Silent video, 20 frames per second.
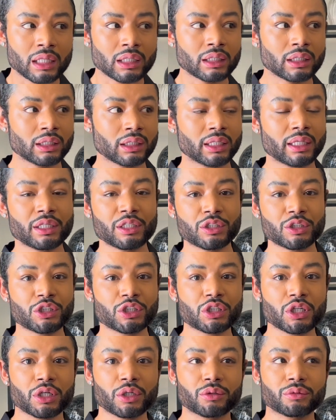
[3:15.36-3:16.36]
linen
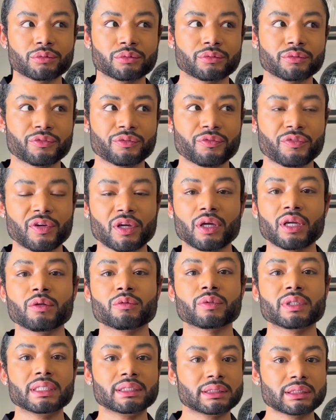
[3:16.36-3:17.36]
shirt very
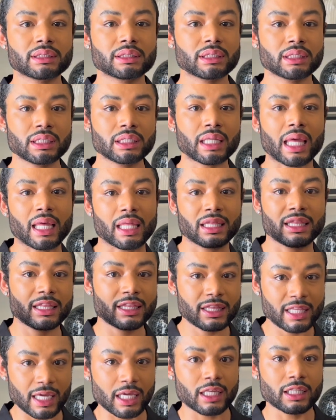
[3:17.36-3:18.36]
recently, like
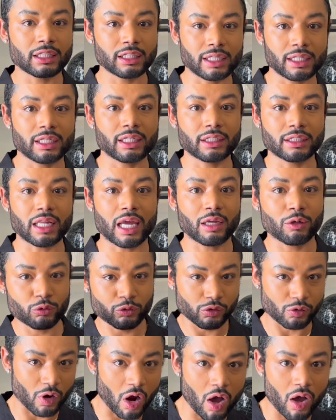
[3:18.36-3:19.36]
thick linen, like
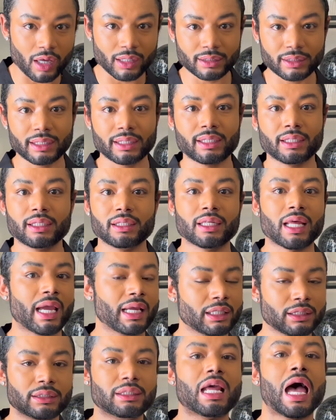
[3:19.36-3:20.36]
raw linen,
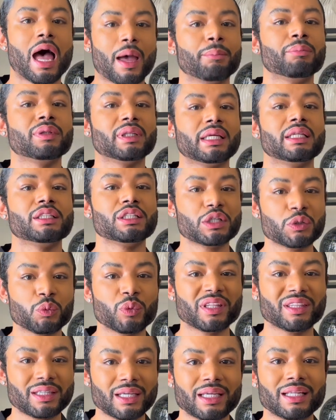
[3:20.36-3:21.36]
like not blended
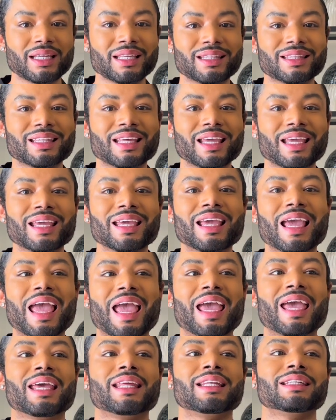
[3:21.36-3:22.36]
with anything.
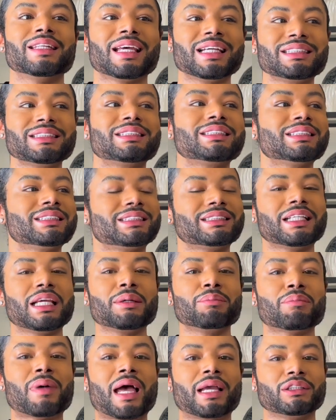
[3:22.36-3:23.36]
And let's just say
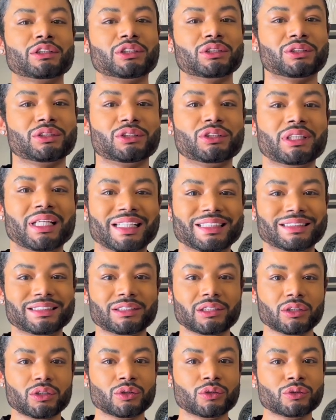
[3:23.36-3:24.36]
my
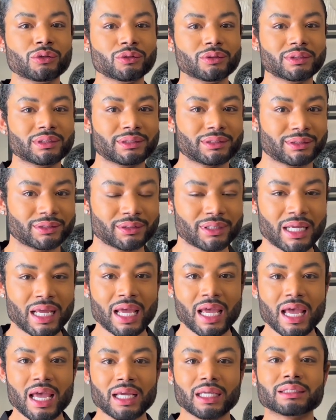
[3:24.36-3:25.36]
chesticles,
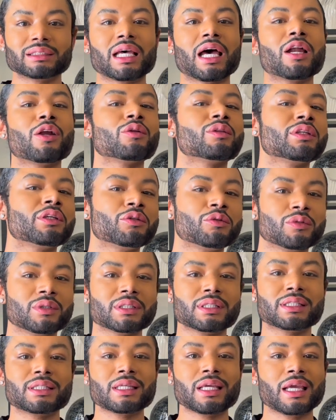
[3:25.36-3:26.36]
because I don't think you could
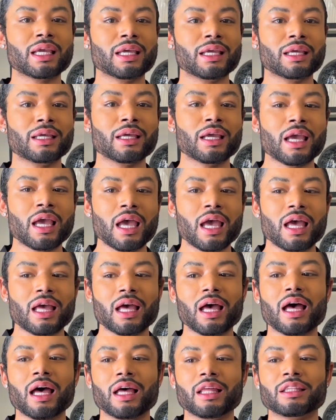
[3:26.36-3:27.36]
say
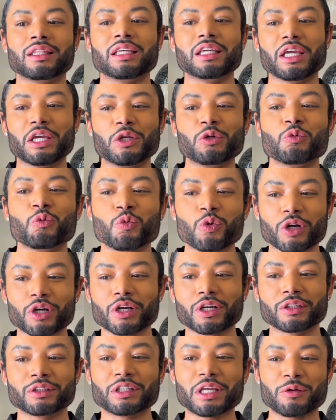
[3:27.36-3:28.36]
the
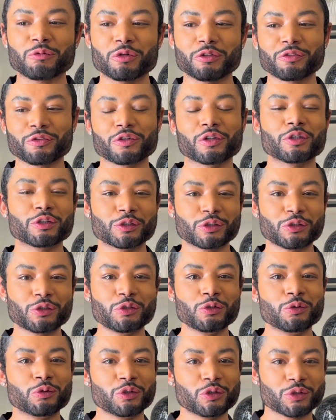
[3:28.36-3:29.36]
N-word that refers to
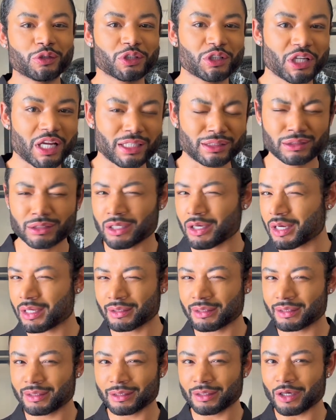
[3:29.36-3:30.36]
your chest
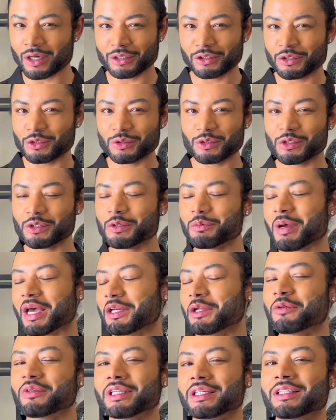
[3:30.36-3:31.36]
on YouTube. I
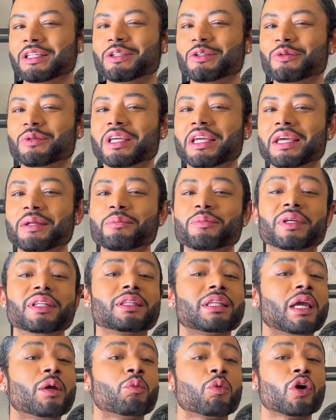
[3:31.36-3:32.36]
don't think that you can, but
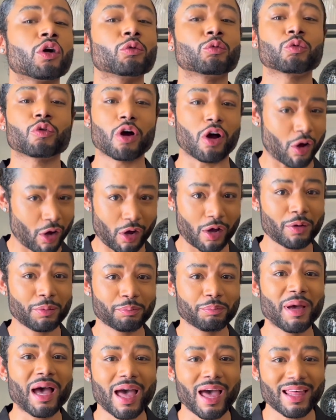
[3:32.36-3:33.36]
they were raw
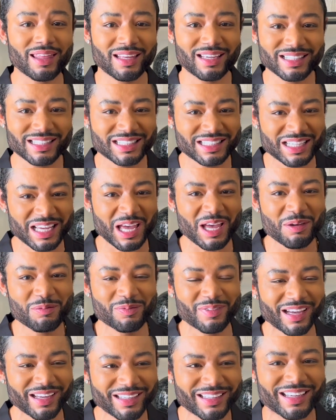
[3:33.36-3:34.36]
by the time
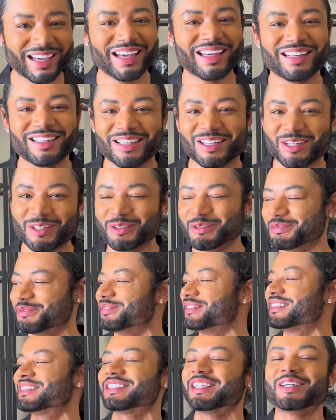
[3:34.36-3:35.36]
I got home.
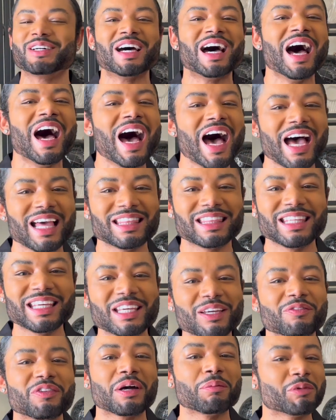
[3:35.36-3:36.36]
So I think
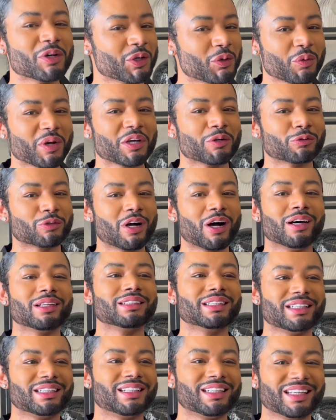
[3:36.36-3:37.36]
if I'm gonna wear raw
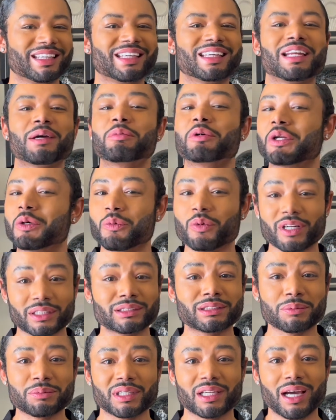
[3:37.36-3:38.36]
linen again, I'm gonna wear
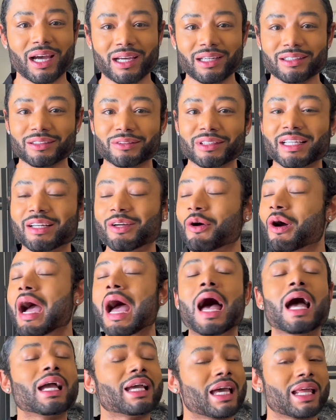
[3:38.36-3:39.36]
something under it, or
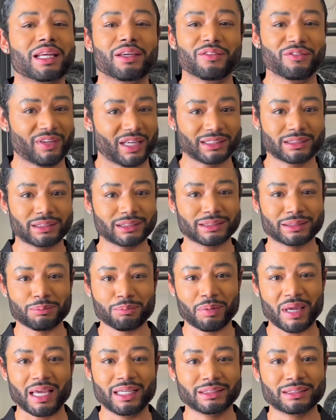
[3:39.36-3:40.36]
I gotta invest in some
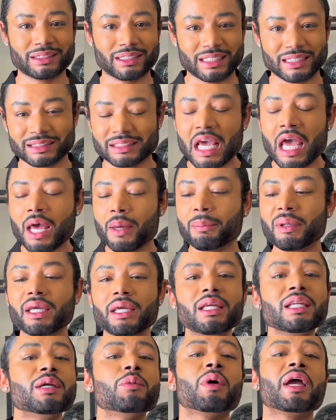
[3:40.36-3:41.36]
pasties. But
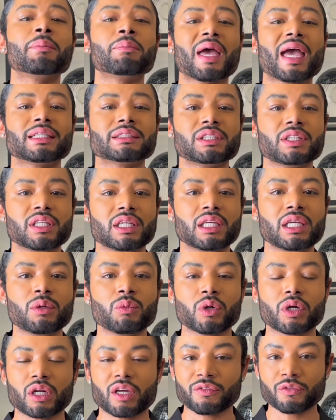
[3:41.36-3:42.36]
anyway, back to the
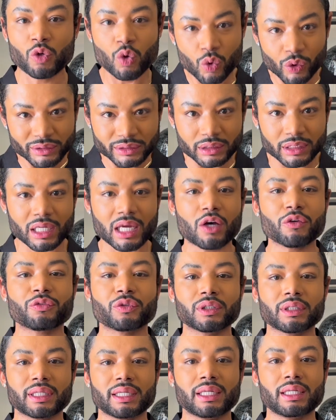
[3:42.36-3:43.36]
keyword. Of course, look out for
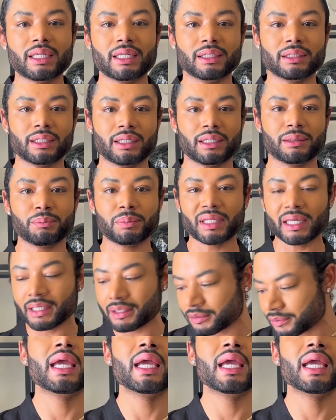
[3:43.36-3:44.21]
linen and linen blend.